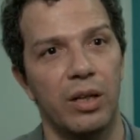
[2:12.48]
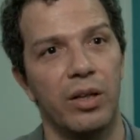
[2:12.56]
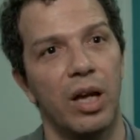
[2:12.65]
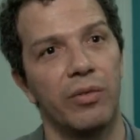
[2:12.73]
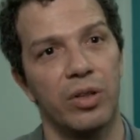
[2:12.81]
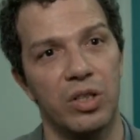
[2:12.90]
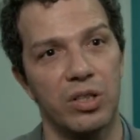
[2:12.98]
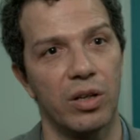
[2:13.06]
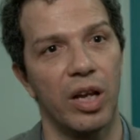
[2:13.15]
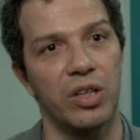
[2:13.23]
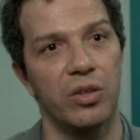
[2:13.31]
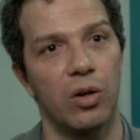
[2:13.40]
they have an
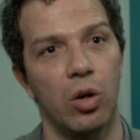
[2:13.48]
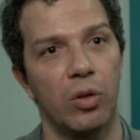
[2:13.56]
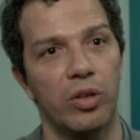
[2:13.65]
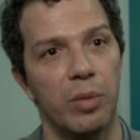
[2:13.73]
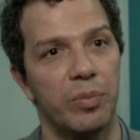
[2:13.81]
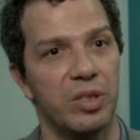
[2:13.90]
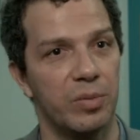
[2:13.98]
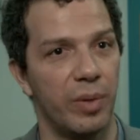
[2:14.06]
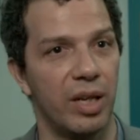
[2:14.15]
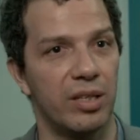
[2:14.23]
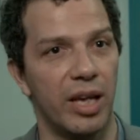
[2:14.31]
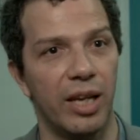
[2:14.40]
installation called Deep
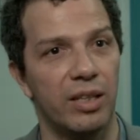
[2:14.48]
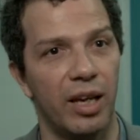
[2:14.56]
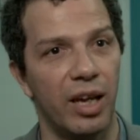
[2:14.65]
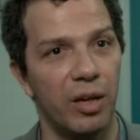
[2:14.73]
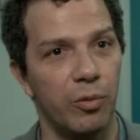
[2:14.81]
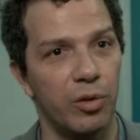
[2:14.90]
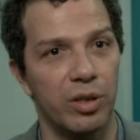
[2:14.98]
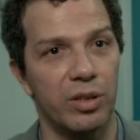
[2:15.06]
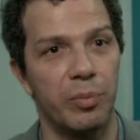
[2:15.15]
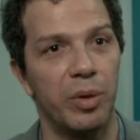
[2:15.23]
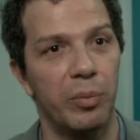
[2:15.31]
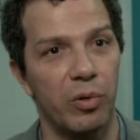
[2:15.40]
Space 8K, where
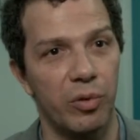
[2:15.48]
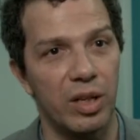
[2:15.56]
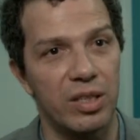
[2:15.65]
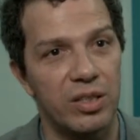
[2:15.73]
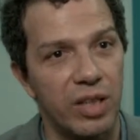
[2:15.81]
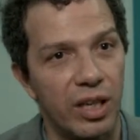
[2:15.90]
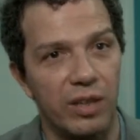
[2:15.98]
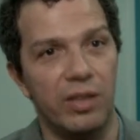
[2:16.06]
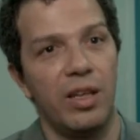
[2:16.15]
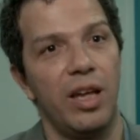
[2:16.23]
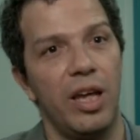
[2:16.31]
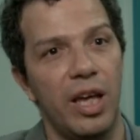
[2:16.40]
the people really
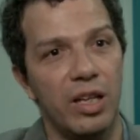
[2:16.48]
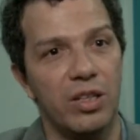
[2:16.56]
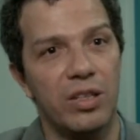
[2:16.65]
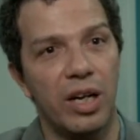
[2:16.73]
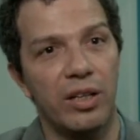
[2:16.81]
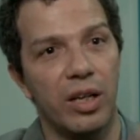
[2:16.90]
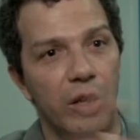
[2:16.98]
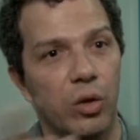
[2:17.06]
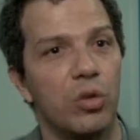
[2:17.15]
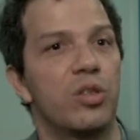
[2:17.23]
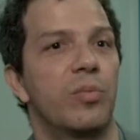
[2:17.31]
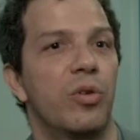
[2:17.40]
sit inside a
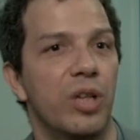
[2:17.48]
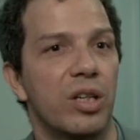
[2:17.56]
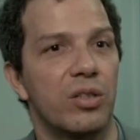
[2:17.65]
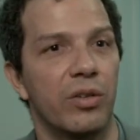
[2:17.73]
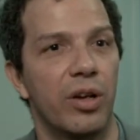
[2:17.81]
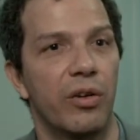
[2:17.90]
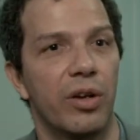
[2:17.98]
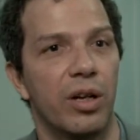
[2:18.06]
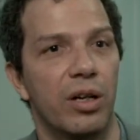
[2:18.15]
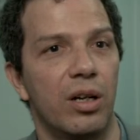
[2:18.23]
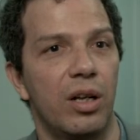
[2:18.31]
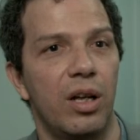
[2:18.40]
huge projection area.